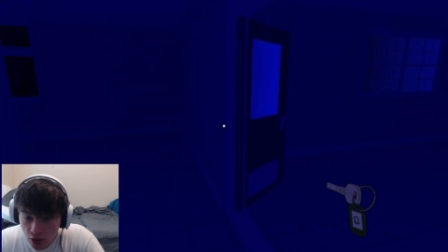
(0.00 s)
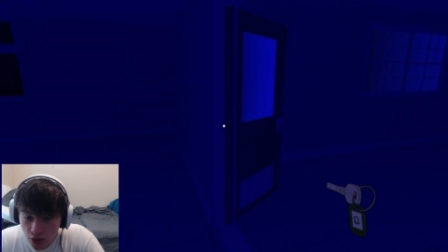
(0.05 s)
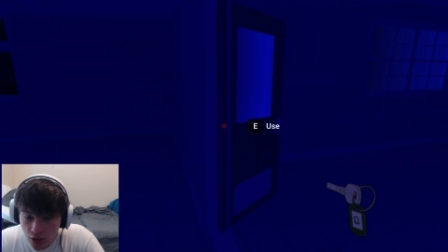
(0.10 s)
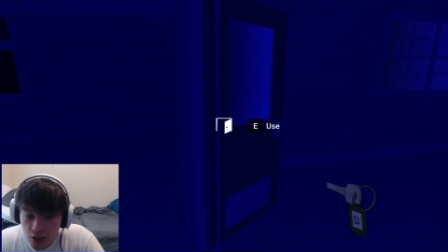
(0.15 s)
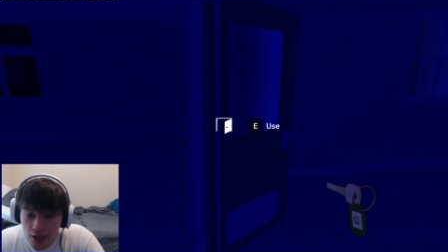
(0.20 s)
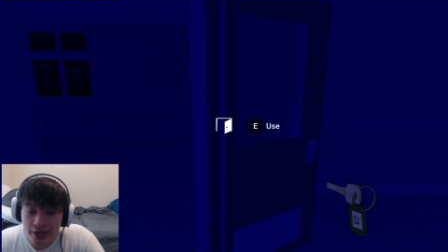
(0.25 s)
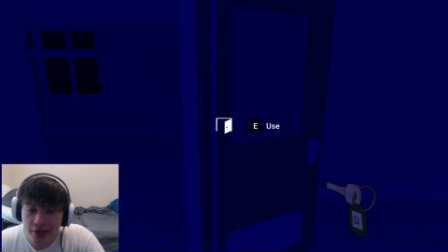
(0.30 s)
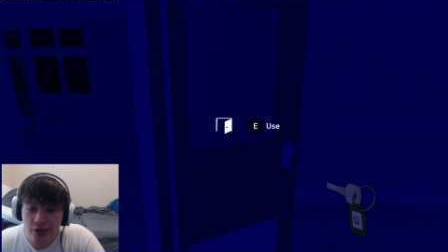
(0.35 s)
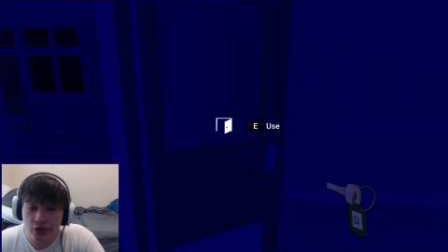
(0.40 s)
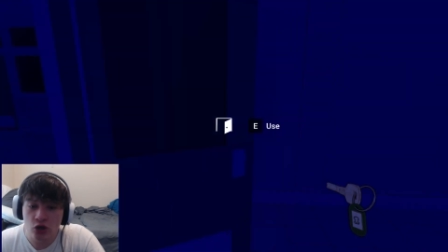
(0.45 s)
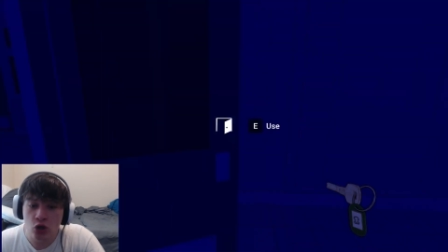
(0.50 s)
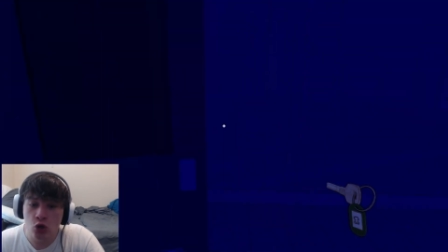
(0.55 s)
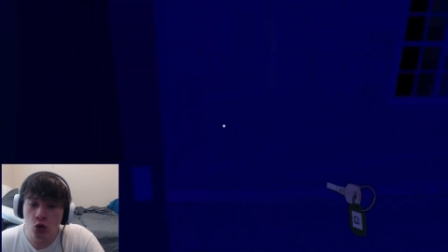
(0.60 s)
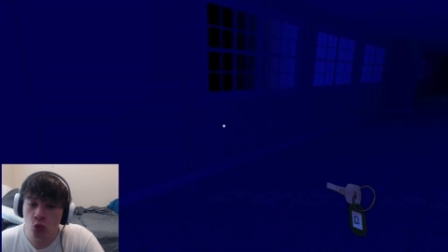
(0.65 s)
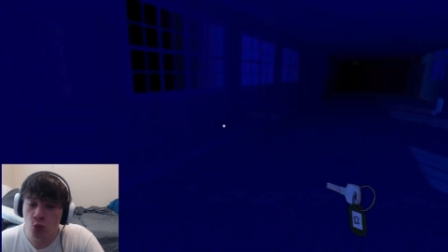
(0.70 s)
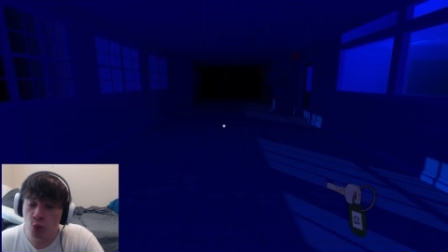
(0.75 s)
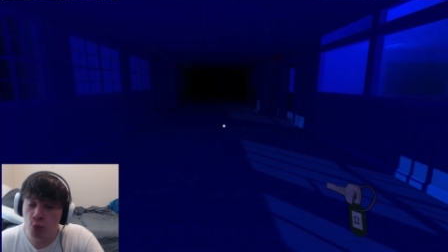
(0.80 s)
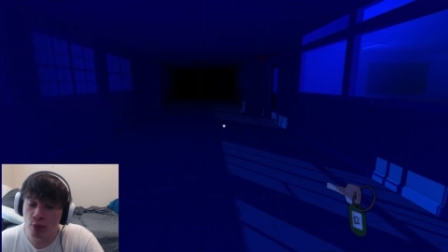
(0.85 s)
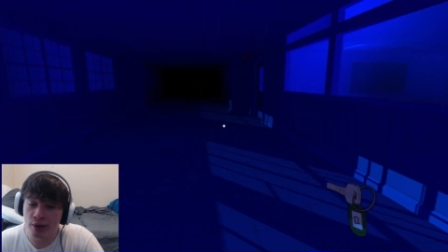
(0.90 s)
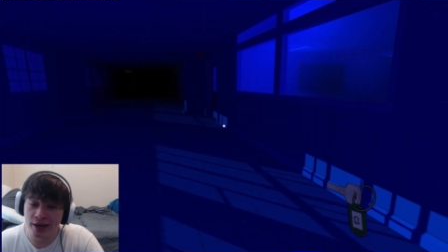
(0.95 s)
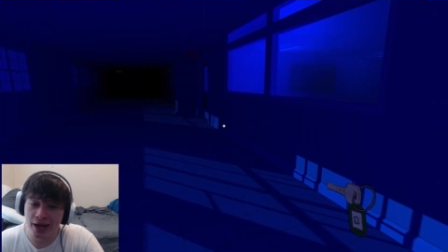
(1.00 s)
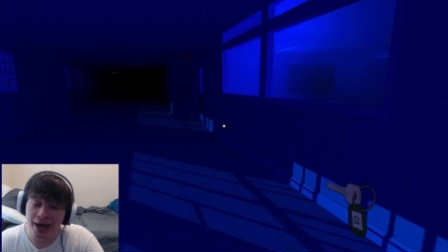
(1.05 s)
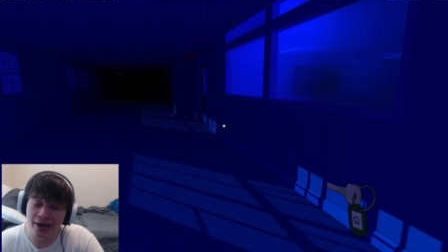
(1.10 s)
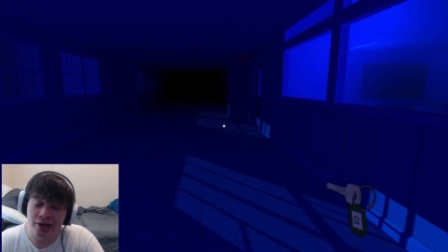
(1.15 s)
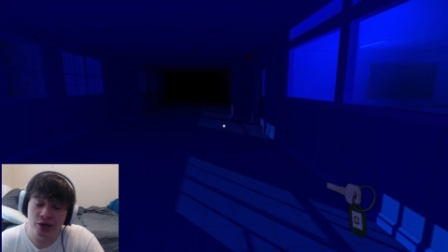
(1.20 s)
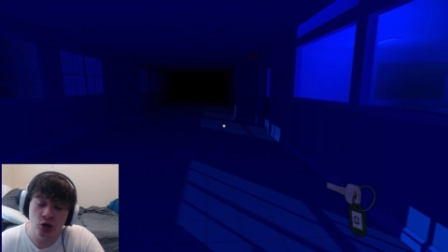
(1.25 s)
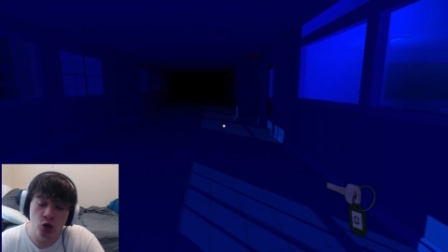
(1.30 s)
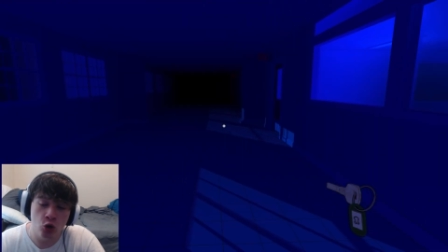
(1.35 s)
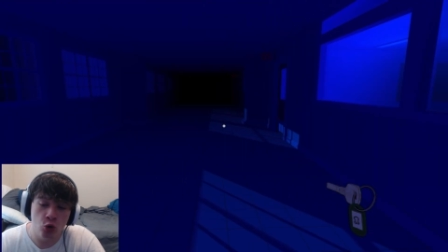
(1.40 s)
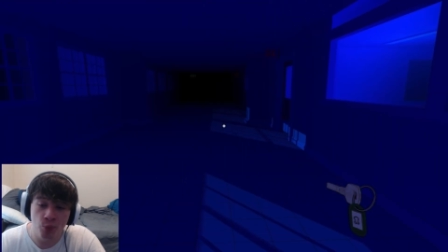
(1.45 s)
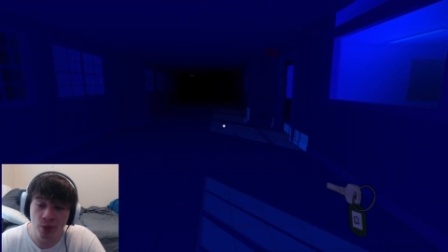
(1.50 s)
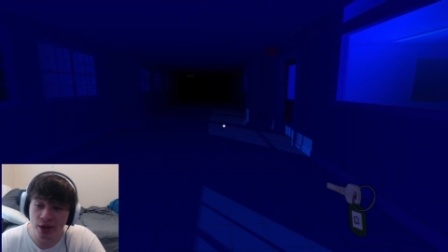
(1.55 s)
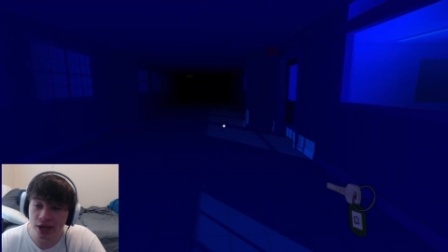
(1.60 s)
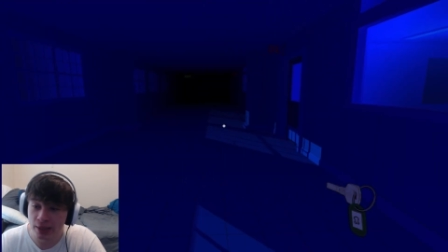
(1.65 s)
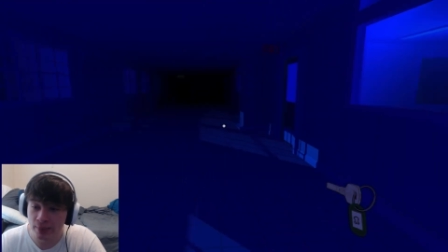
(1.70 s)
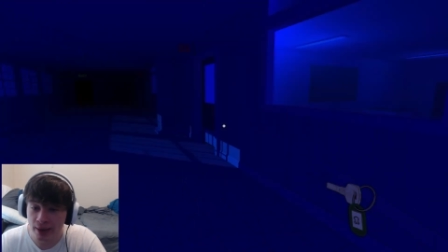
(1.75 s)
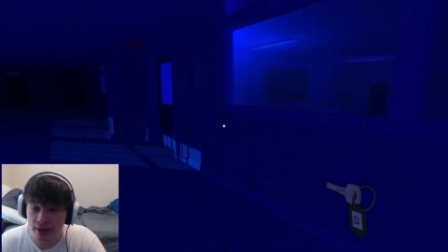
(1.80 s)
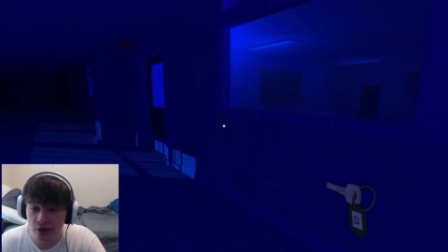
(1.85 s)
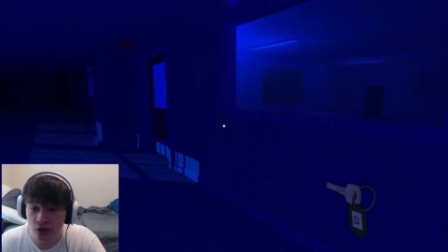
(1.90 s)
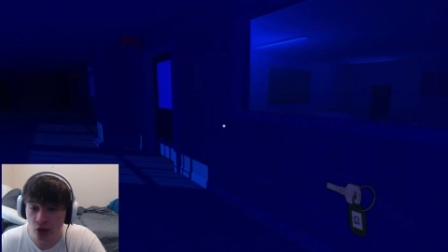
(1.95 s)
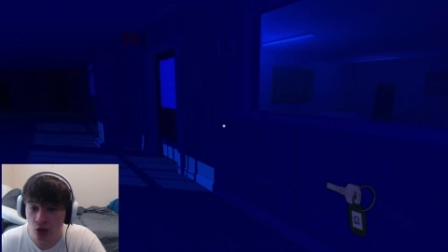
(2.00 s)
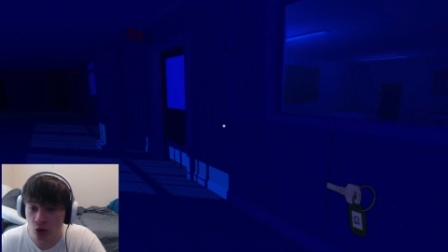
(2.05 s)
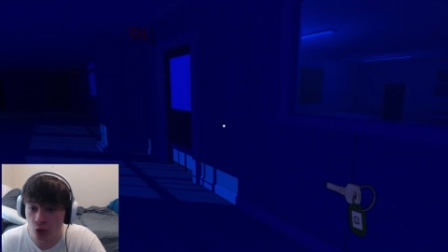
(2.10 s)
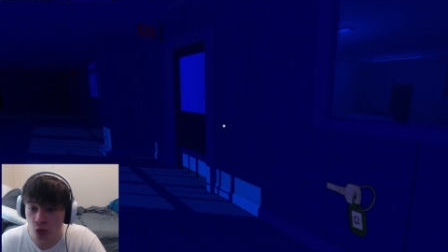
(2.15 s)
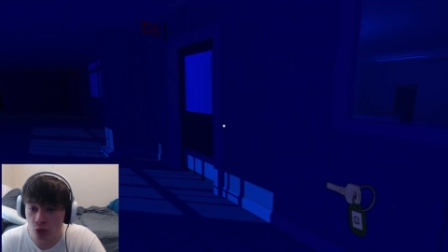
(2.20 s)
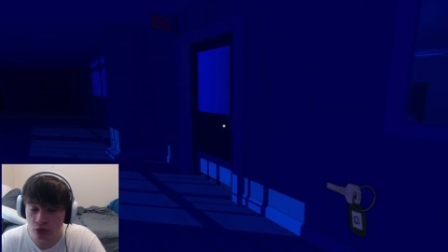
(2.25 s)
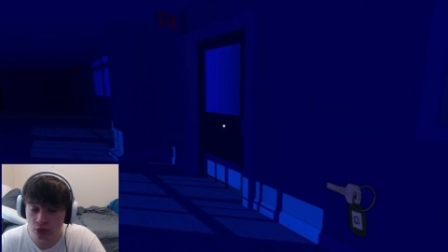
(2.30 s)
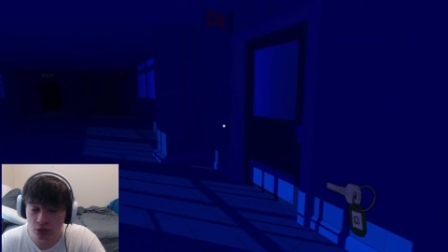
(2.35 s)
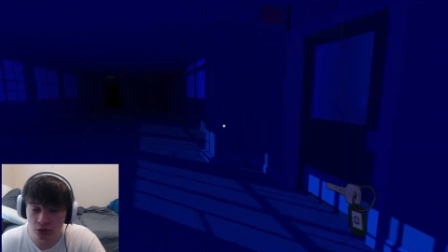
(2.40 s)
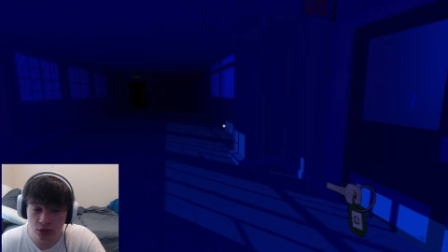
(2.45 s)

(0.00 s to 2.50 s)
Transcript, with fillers: I know, but I know, babe. I know.